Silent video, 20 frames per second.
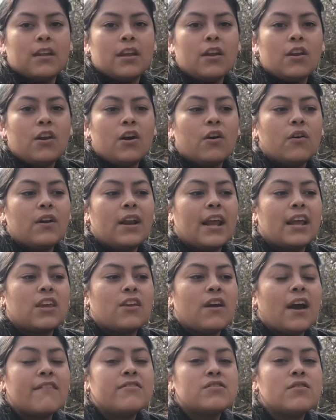you know,
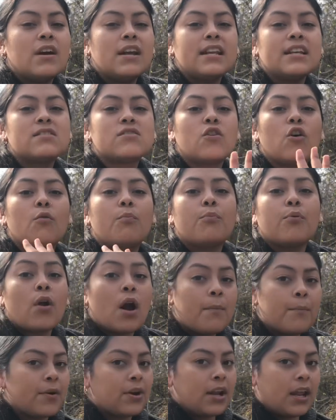like you have to at least go
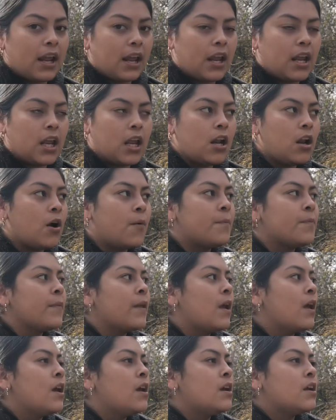properly, you know,
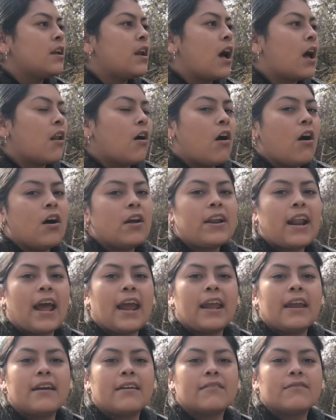not all
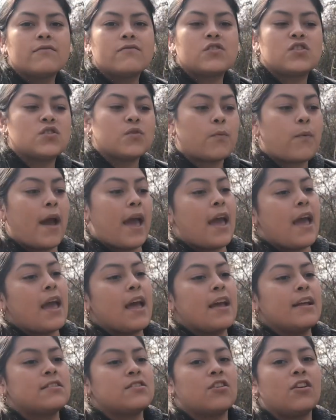like
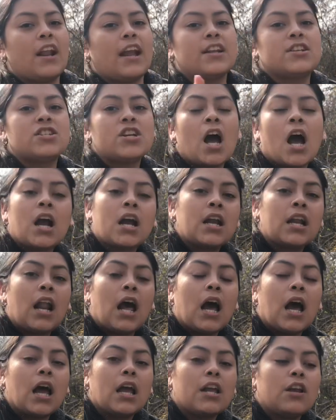sweats or like
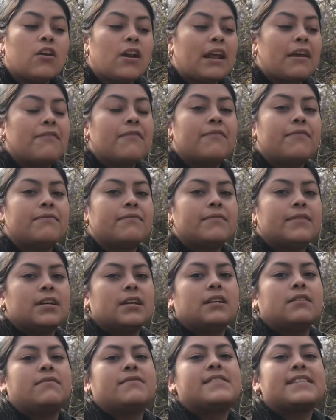chancla, you know, like
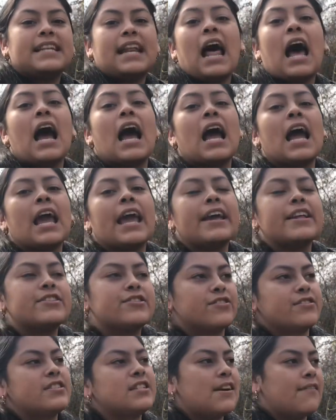the
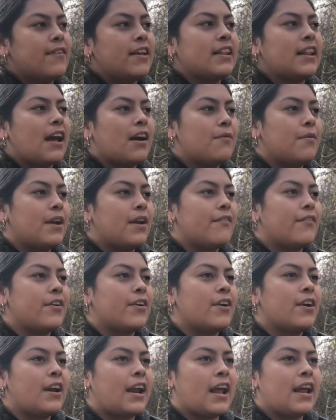slides or stuff like that,
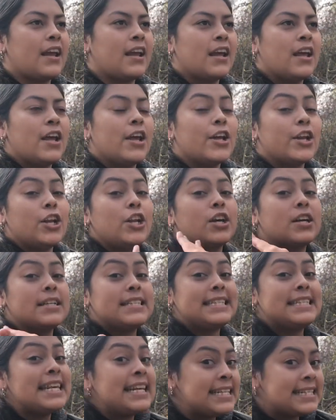whatever, like look
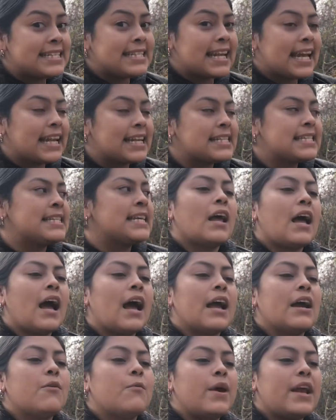decent.
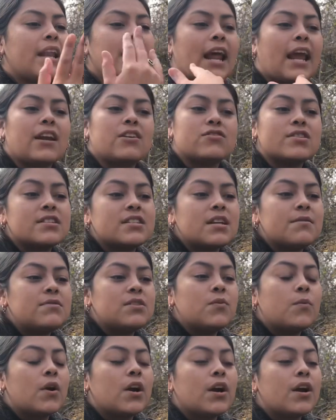I went like dressed up
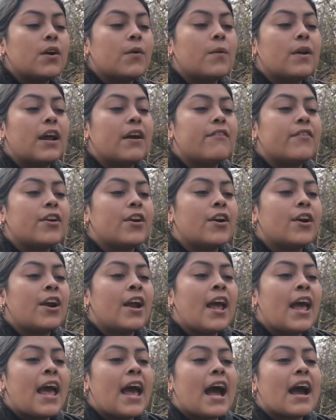to work, whatever.
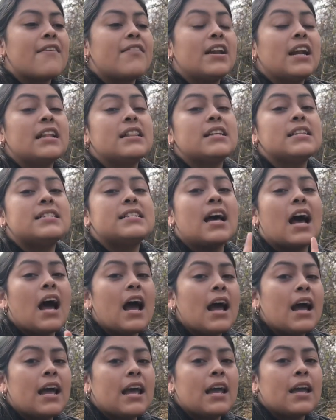And then at the
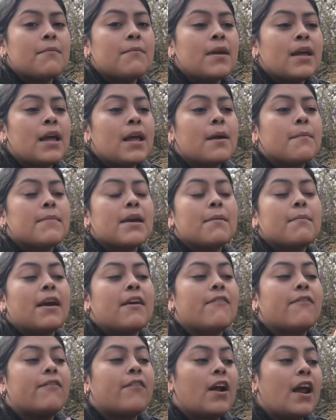time, me and
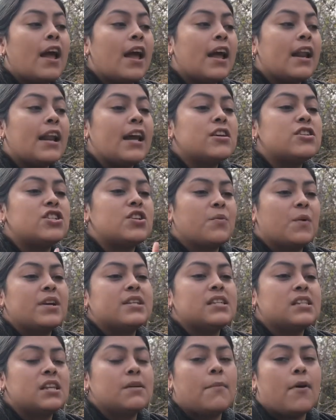my friend, like she
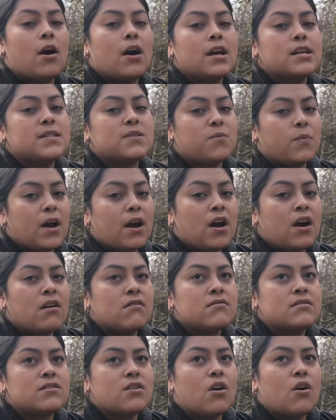worked at the mall as
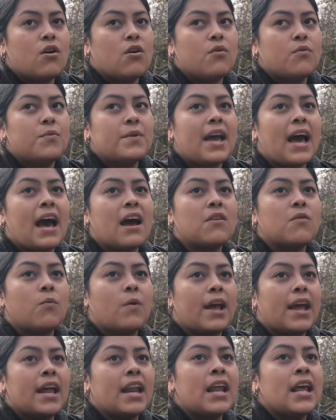well, so we had
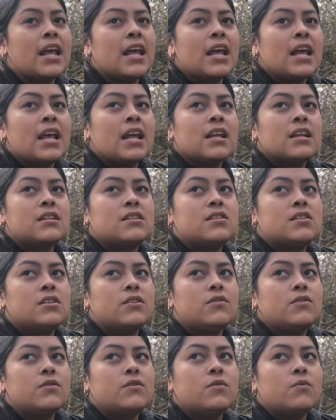went
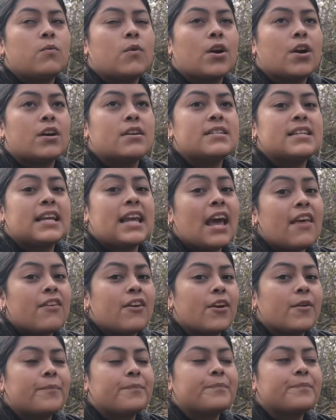to work
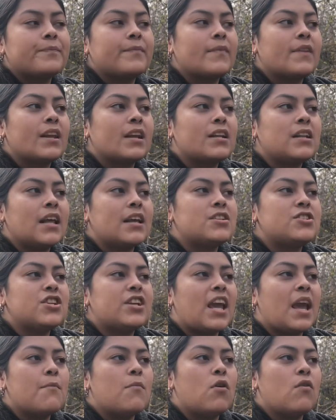together. Like
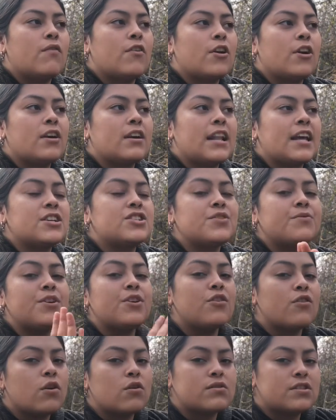she came over, like she
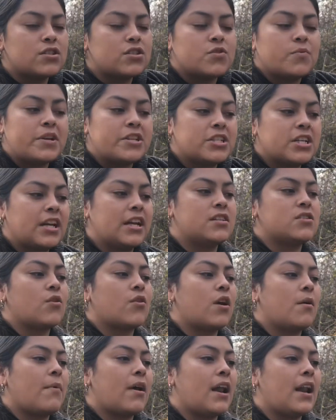already knew the whole situation. I
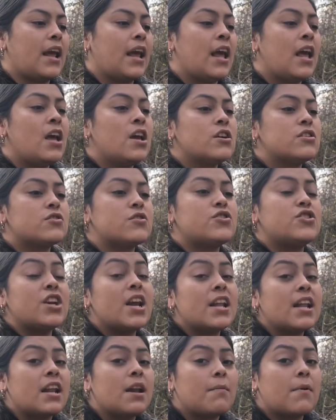told her about it, so
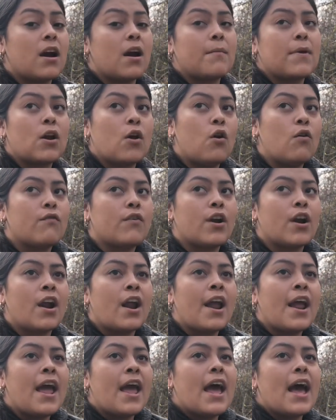she ended up coming over.
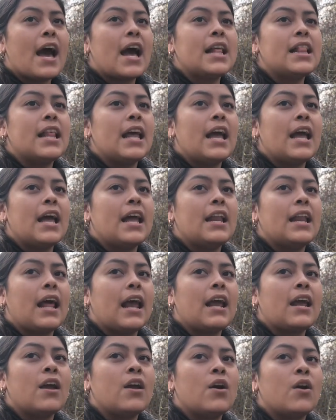And then
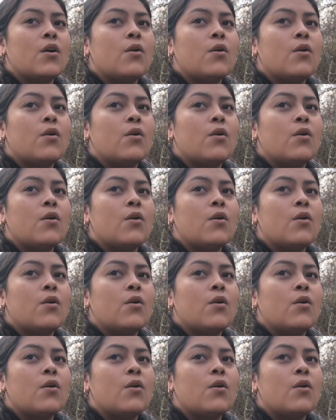like